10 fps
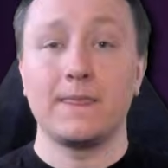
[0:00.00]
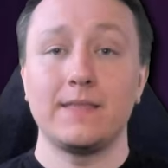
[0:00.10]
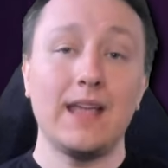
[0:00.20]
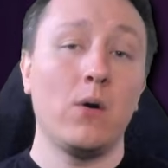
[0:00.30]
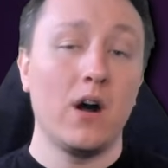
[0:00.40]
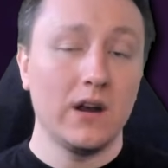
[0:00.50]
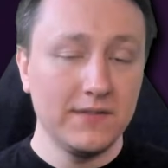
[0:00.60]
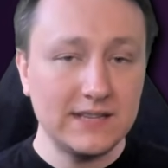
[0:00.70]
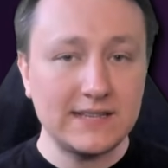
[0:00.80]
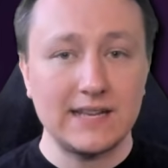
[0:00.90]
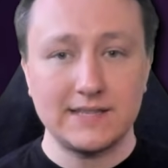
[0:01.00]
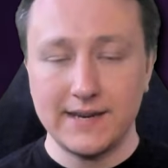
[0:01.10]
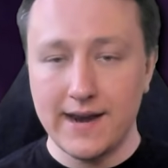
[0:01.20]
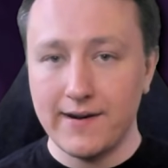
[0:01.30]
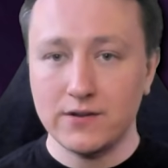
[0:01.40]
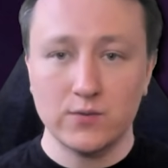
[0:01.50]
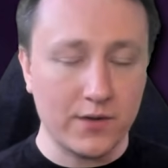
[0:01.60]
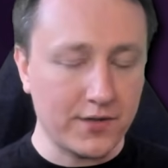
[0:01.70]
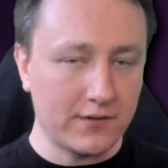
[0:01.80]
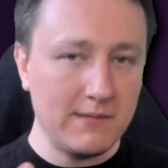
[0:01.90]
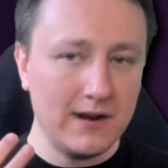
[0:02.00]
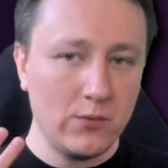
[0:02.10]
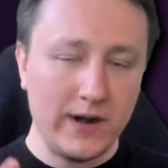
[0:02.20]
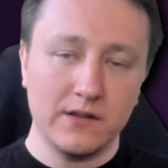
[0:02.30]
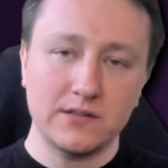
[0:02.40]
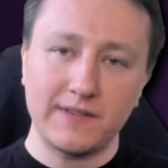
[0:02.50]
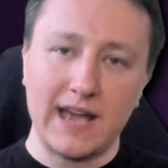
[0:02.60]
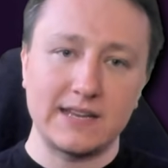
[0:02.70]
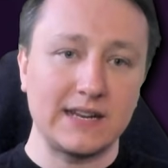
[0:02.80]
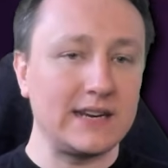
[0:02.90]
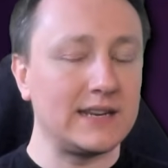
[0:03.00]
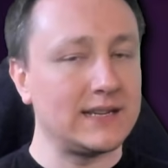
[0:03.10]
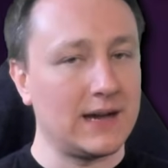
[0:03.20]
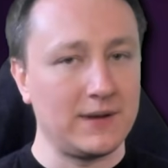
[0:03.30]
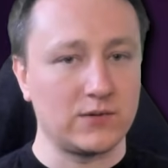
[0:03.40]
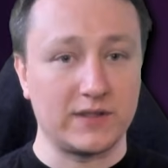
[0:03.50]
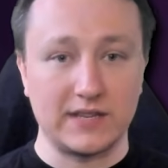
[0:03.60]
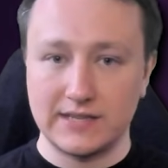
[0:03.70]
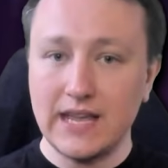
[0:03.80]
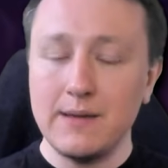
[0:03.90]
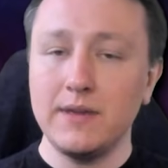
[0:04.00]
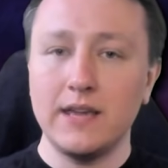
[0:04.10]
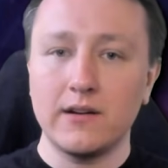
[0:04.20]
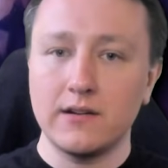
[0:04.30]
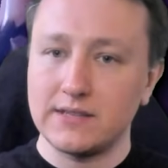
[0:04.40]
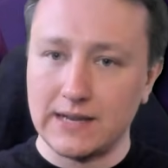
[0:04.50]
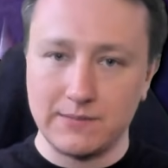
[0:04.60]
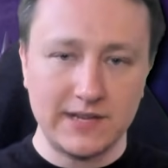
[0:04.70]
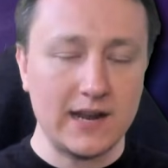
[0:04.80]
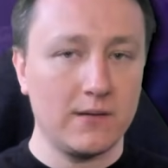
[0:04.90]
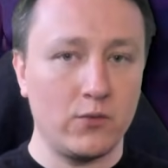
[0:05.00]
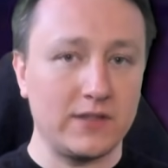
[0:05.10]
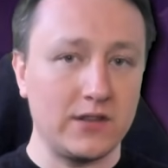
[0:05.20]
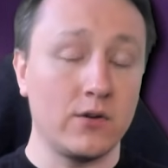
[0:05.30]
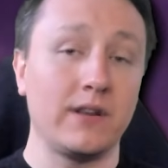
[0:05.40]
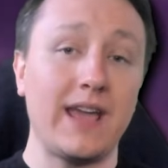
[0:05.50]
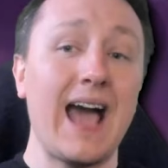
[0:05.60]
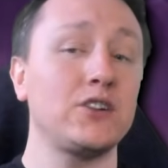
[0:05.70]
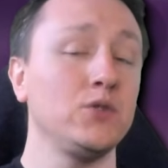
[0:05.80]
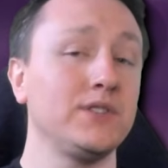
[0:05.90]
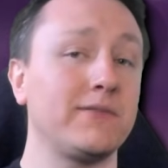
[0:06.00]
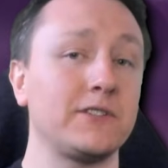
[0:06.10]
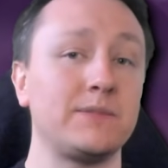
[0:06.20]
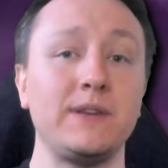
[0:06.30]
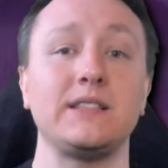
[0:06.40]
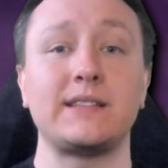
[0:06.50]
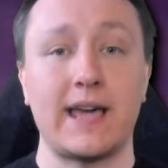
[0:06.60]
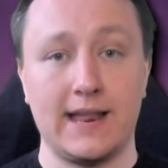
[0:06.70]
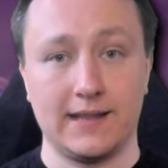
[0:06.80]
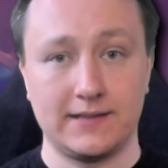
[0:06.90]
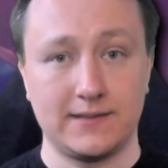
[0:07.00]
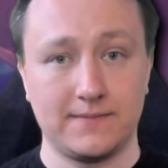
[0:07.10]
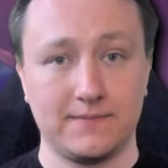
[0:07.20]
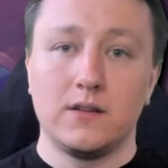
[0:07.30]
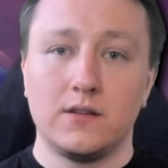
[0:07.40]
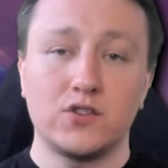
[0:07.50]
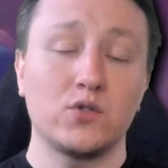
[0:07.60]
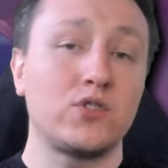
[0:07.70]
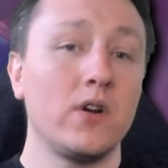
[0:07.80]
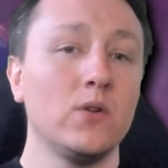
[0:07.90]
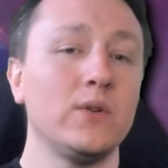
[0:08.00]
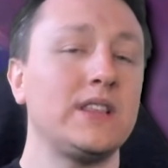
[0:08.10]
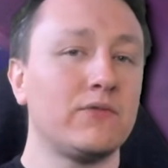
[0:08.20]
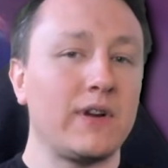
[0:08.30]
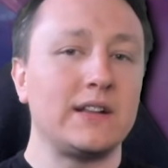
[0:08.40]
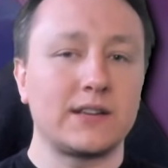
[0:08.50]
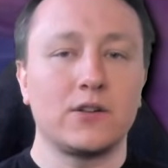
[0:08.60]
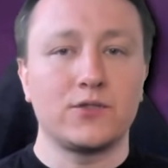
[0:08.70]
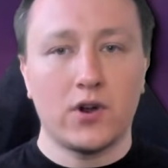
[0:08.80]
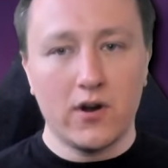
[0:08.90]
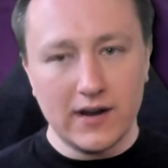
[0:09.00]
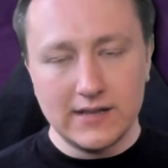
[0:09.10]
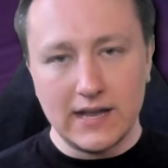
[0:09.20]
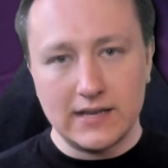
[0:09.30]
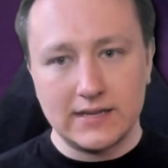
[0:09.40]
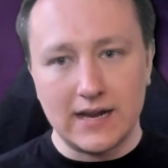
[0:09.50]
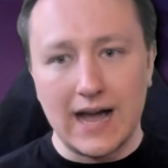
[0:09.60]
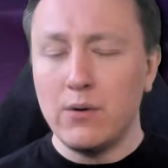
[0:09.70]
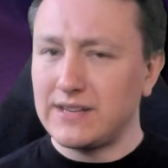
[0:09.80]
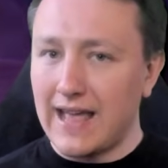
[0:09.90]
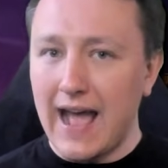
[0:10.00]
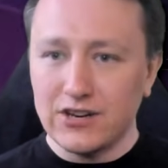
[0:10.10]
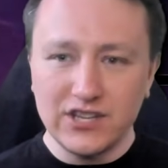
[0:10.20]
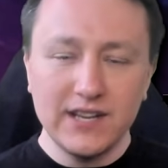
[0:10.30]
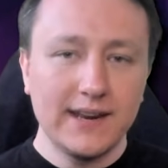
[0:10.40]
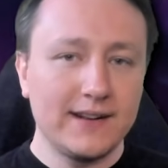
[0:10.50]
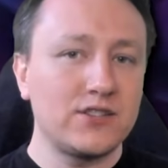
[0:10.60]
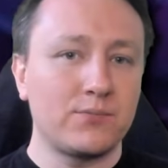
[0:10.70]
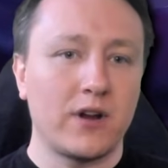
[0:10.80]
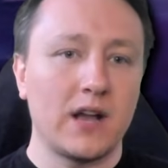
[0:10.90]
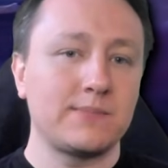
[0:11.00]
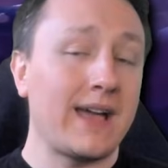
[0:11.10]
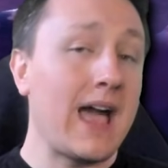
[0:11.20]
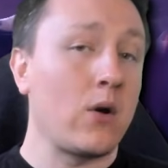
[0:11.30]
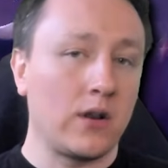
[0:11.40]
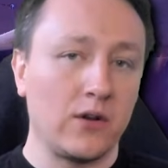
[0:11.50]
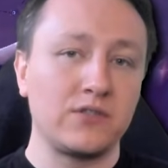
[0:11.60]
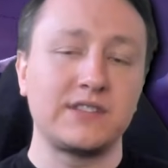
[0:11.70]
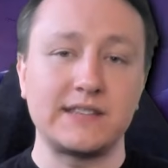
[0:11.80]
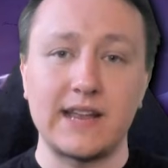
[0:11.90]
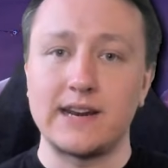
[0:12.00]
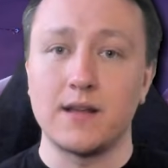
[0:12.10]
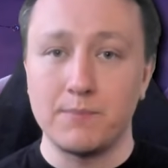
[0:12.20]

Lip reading: Now, all of these test scenarios were 3-minute windows of casting into dummies with the same gear, same setup, with the only actual difference being the talents. So starting with the Raid Single Target tests, I was actually a little surprised by how close this ended up